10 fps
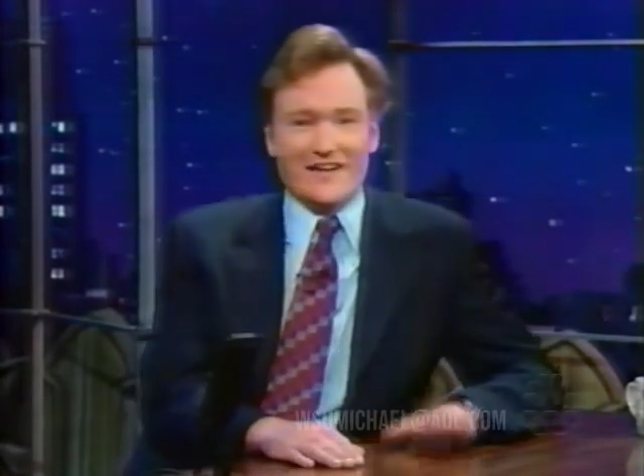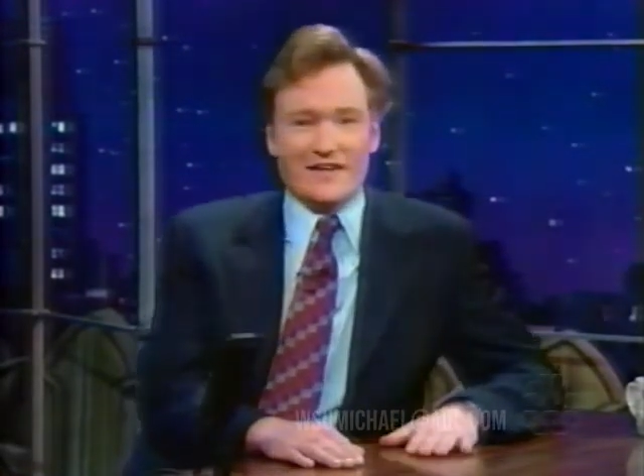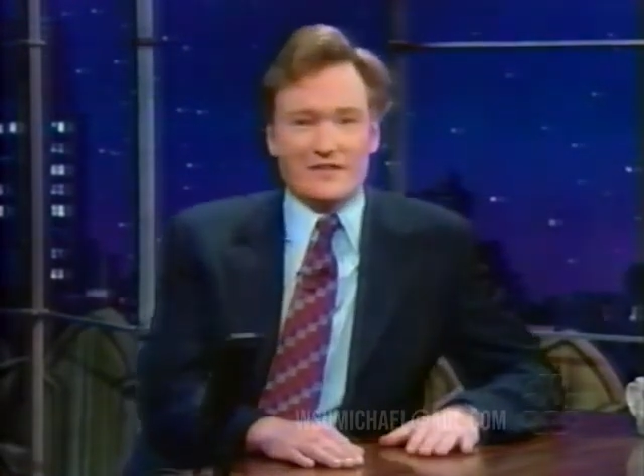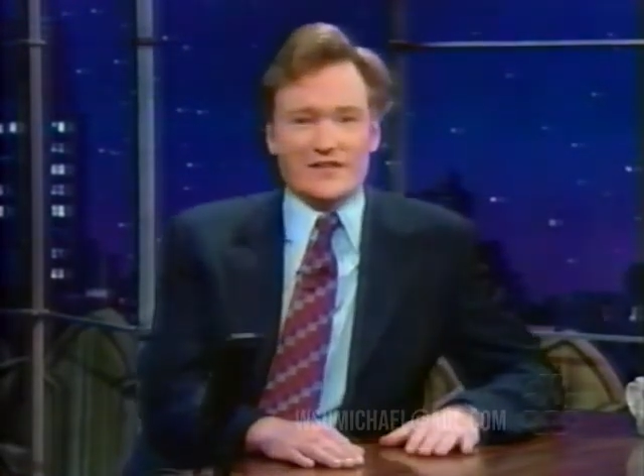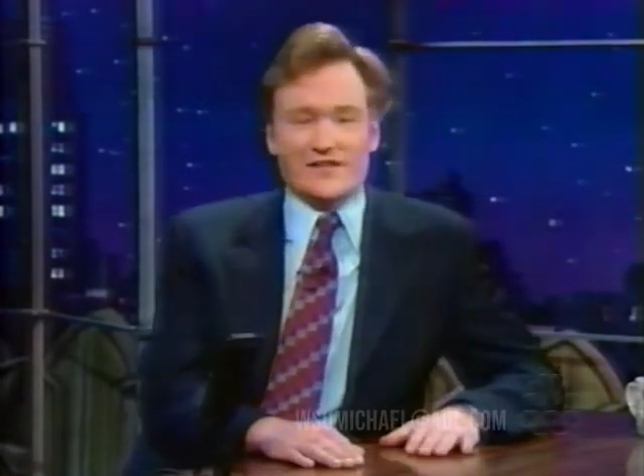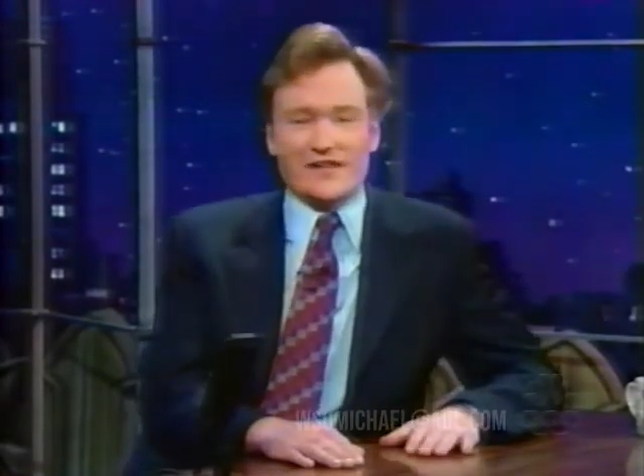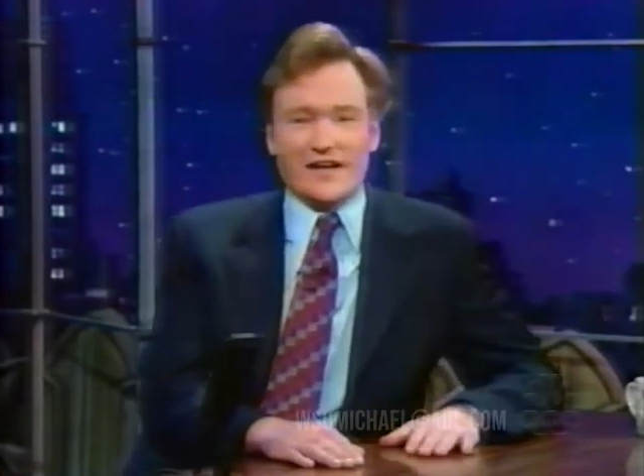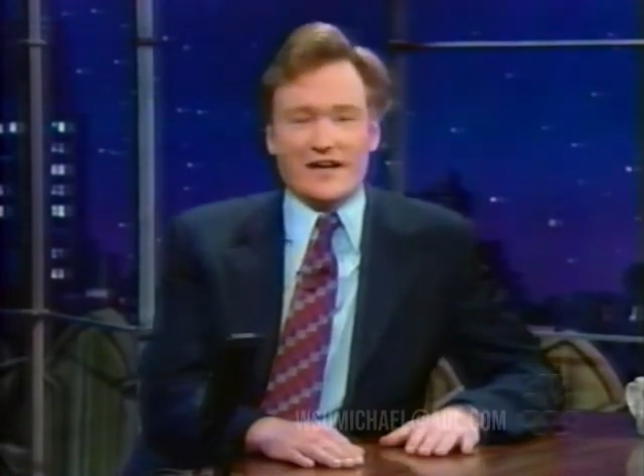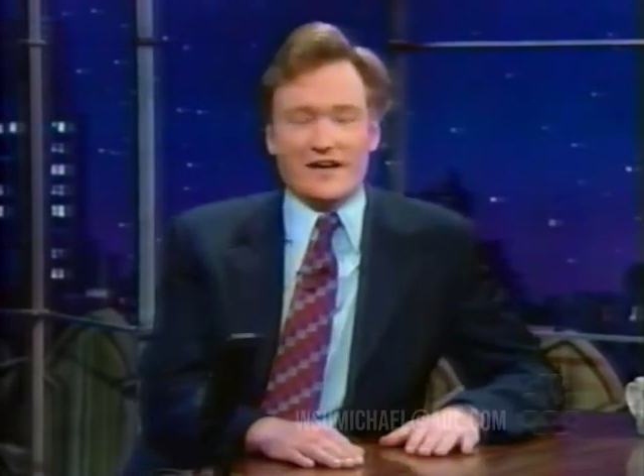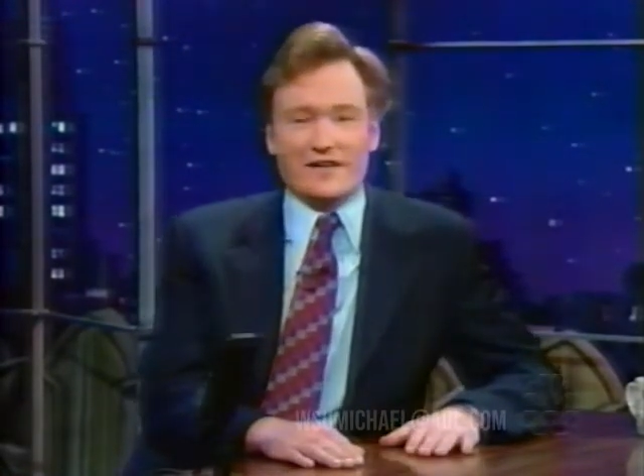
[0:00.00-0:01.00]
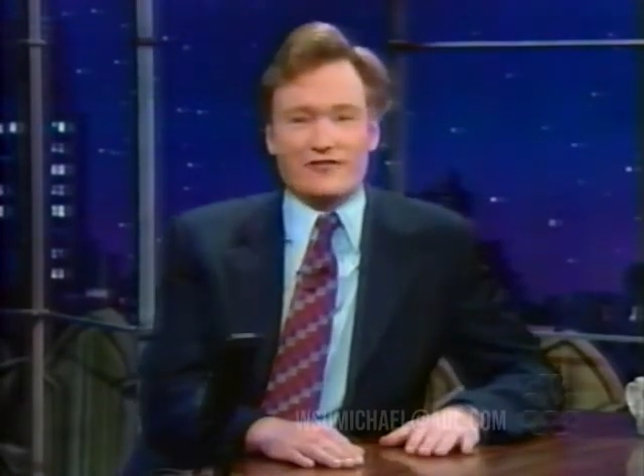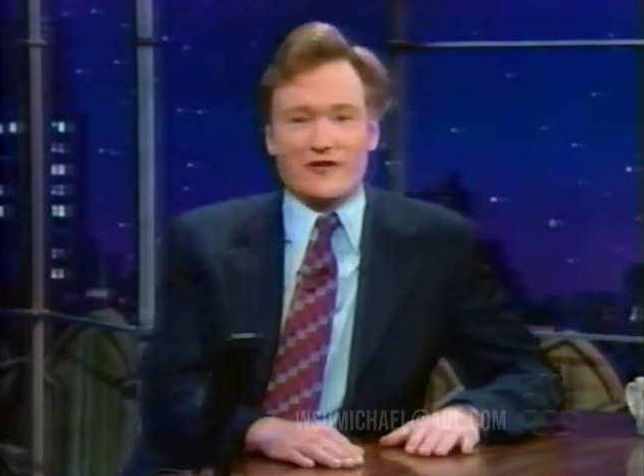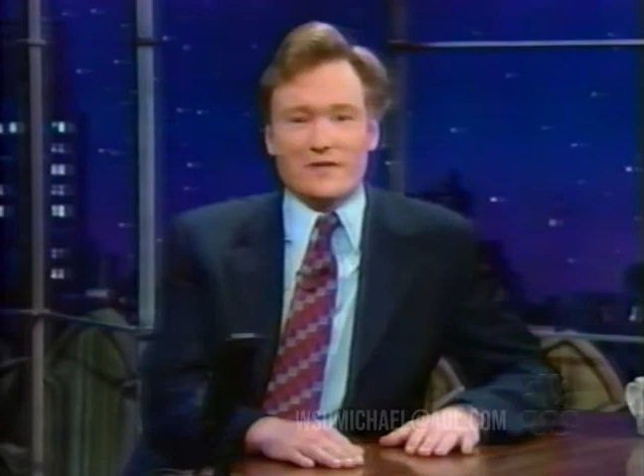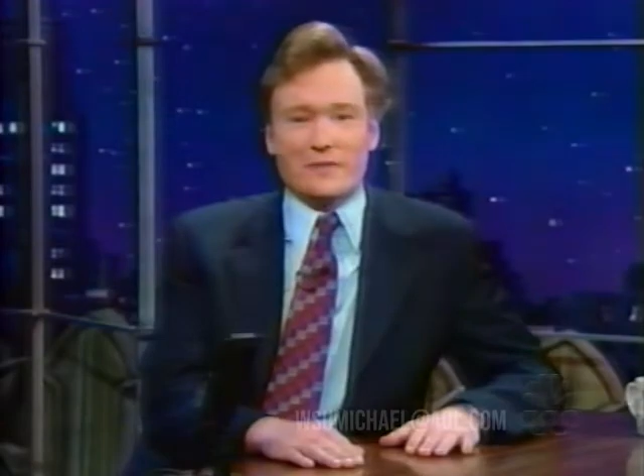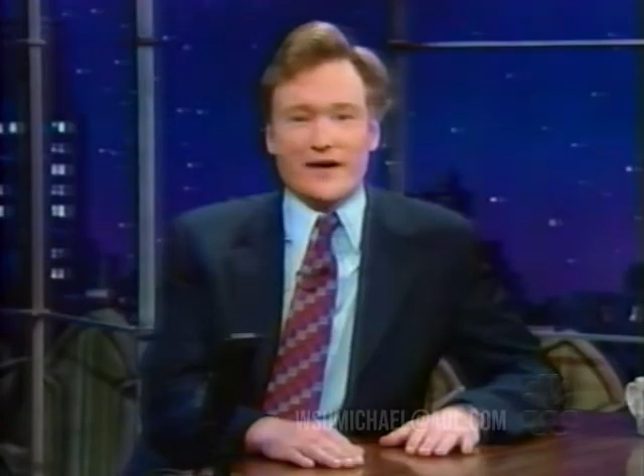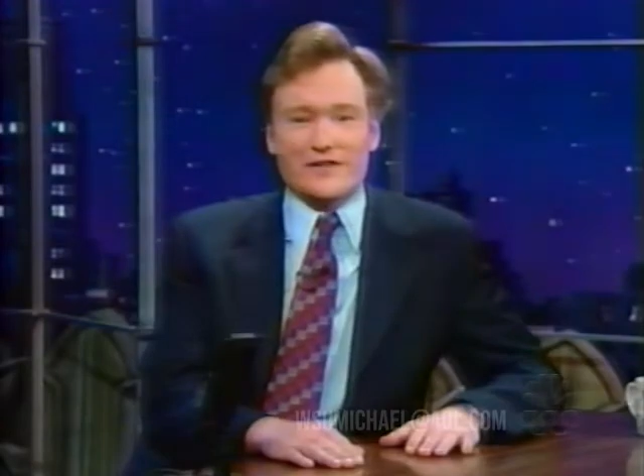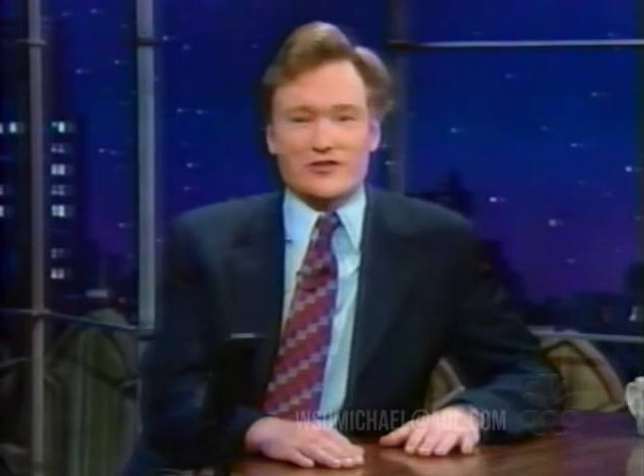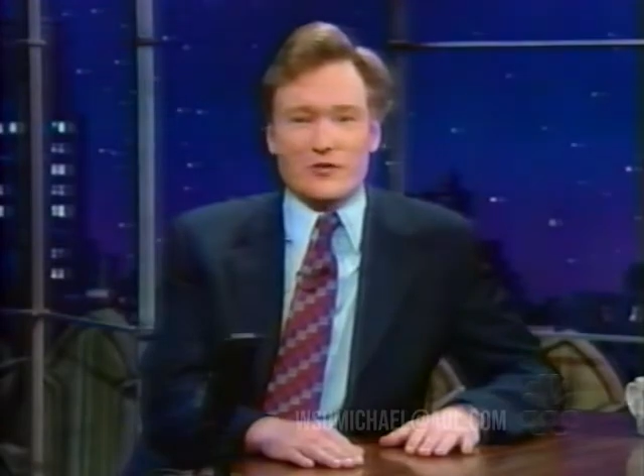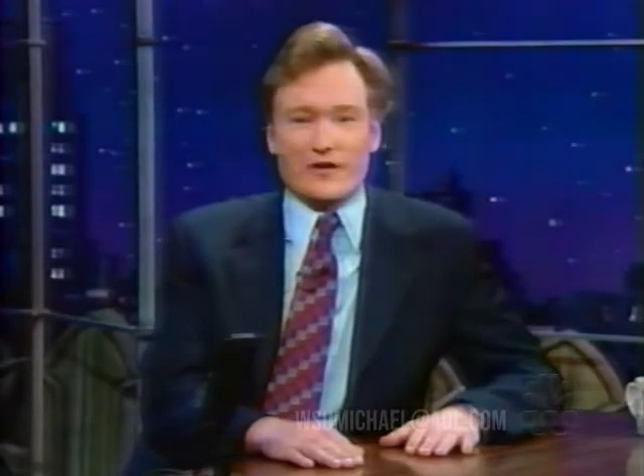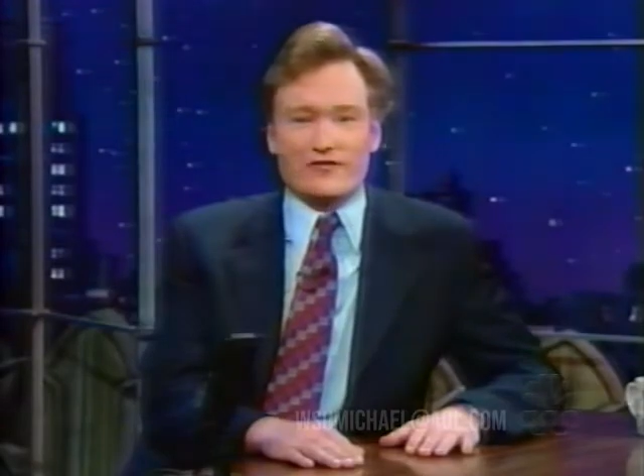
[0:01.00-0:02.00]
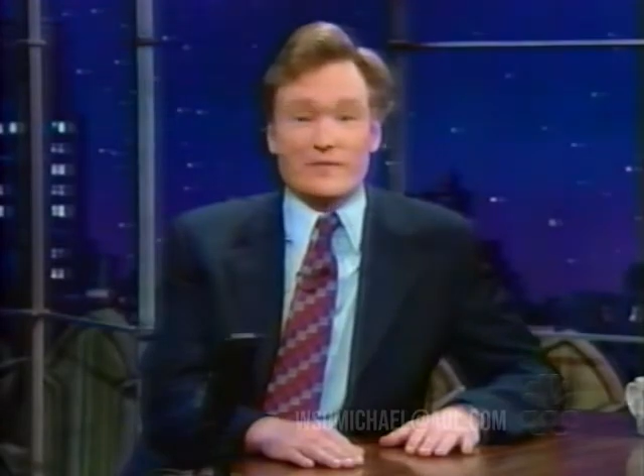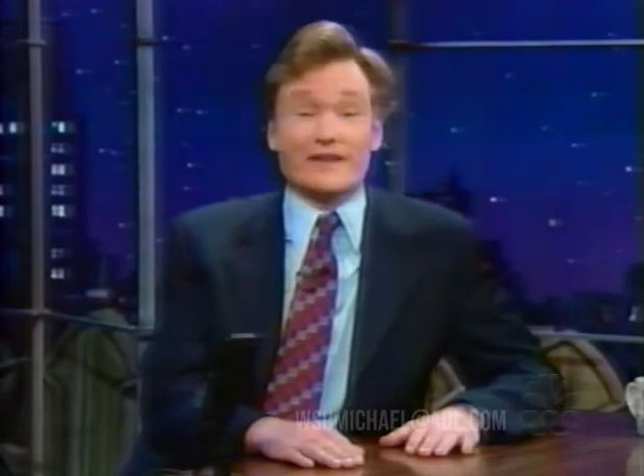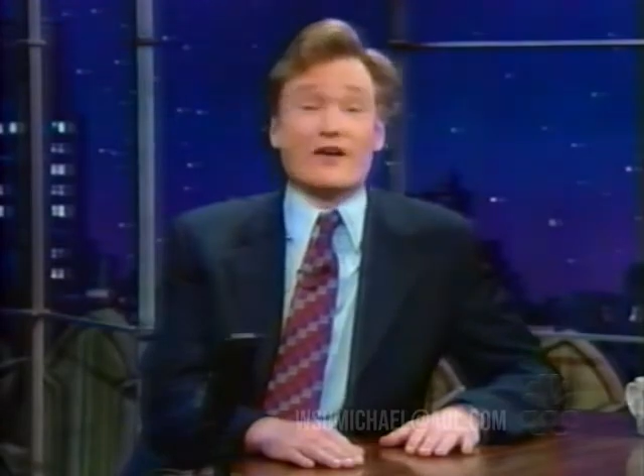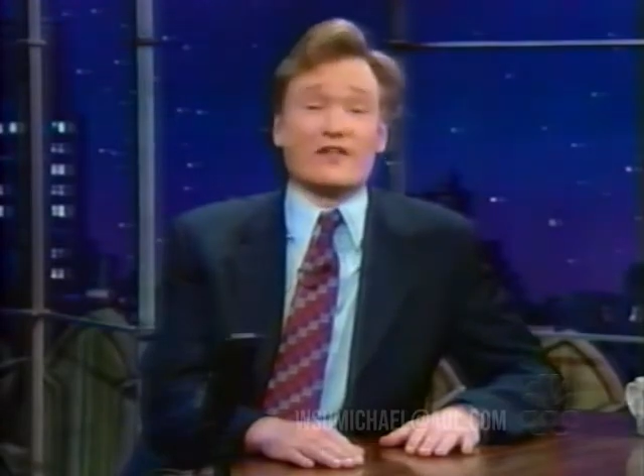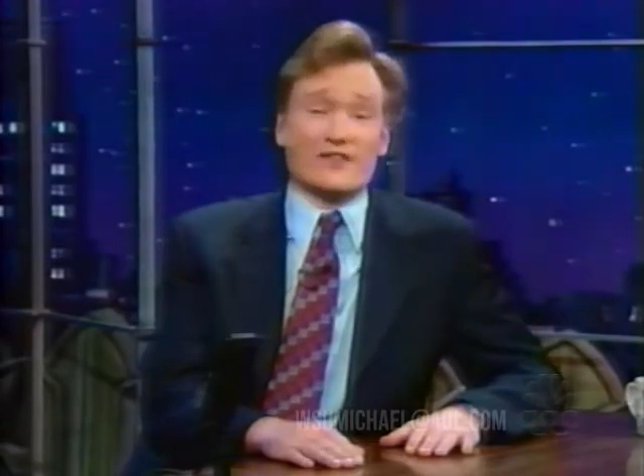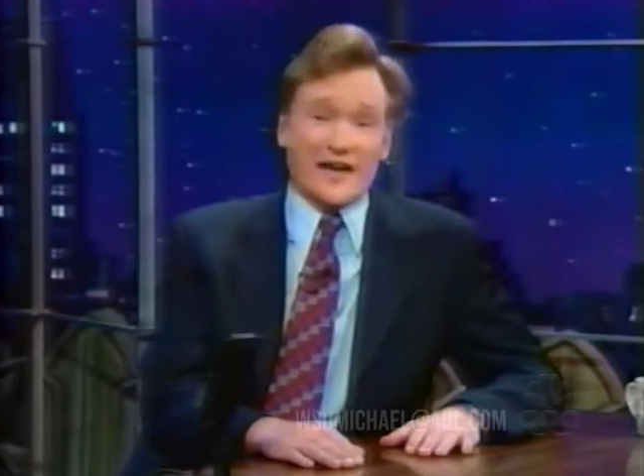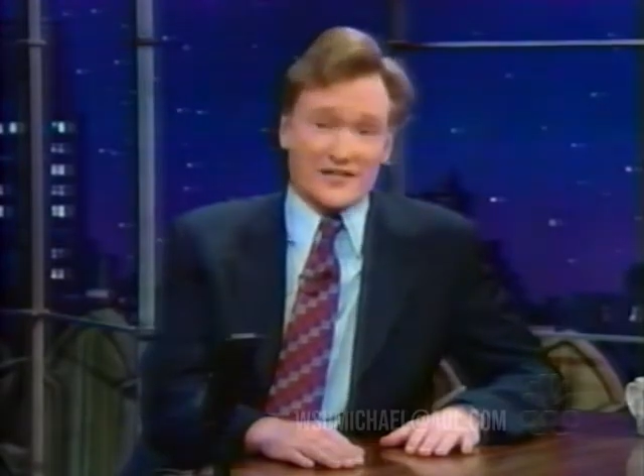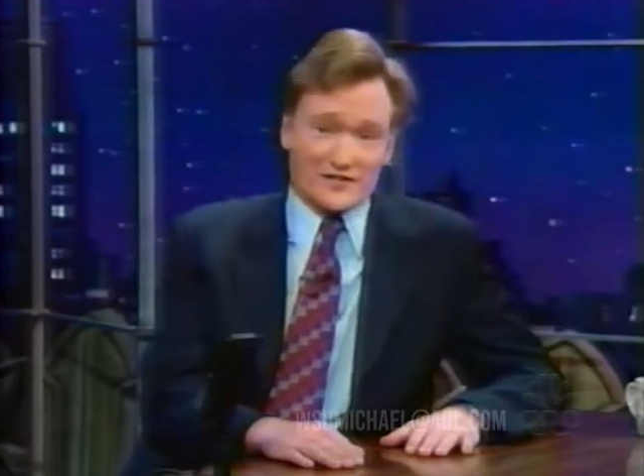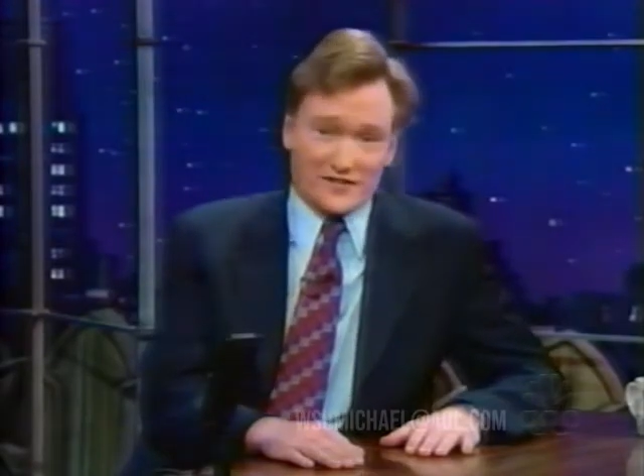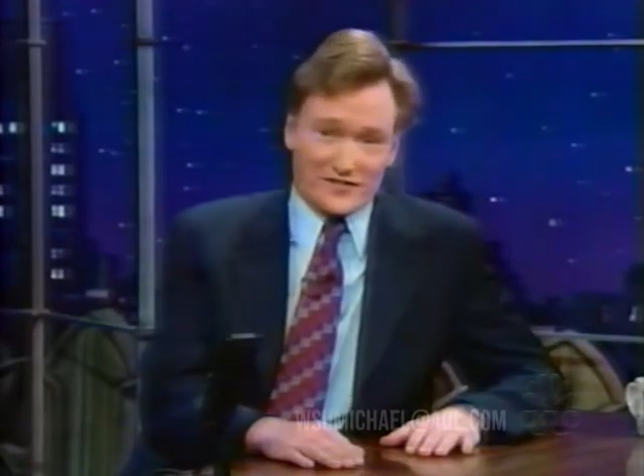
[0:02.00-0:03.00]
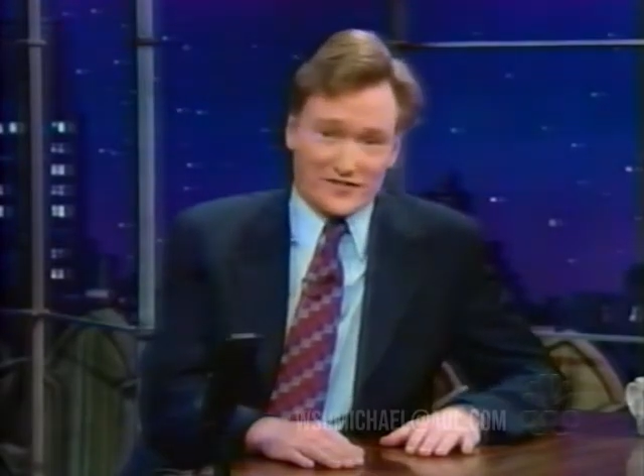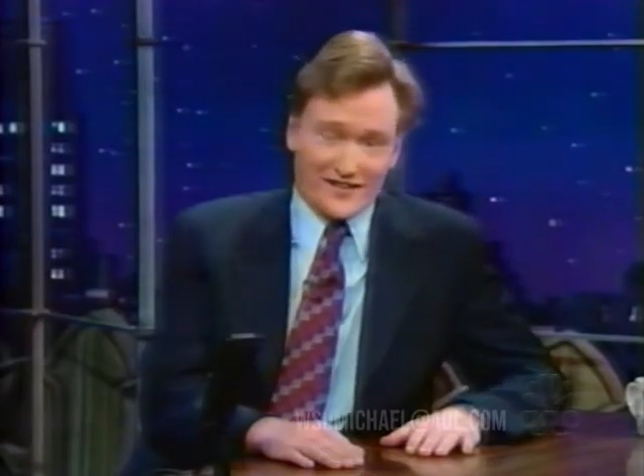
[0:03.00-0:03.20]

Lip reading: This is a front page story from a Los Angeles